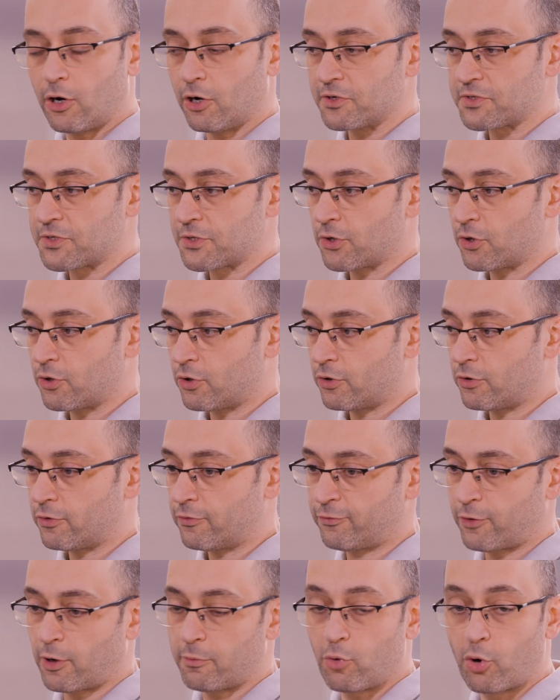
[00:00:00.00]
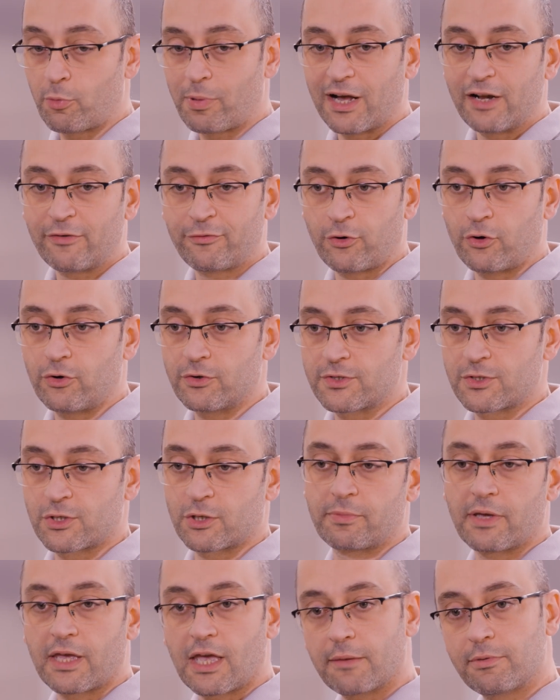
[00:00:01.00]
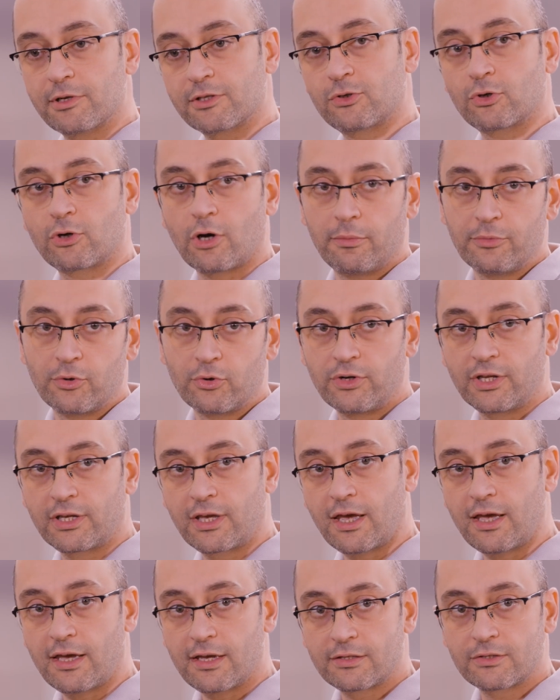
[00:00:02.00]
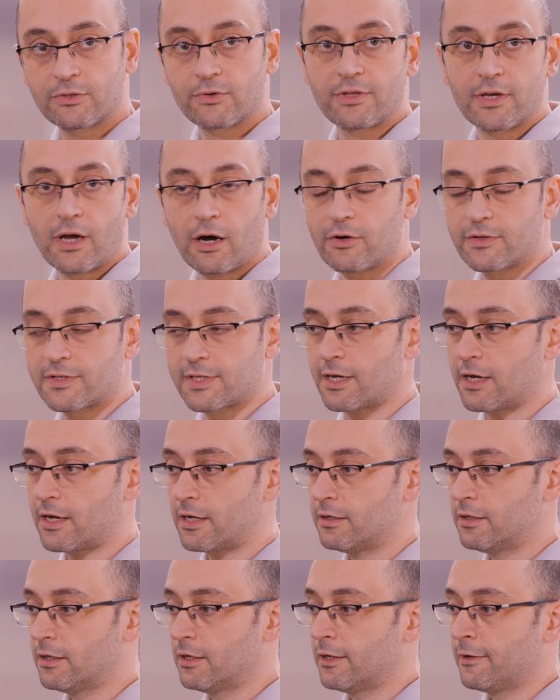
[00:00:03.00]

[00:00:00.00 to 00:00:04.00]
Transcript: Also for mobile phones to be able to communicate to the outside.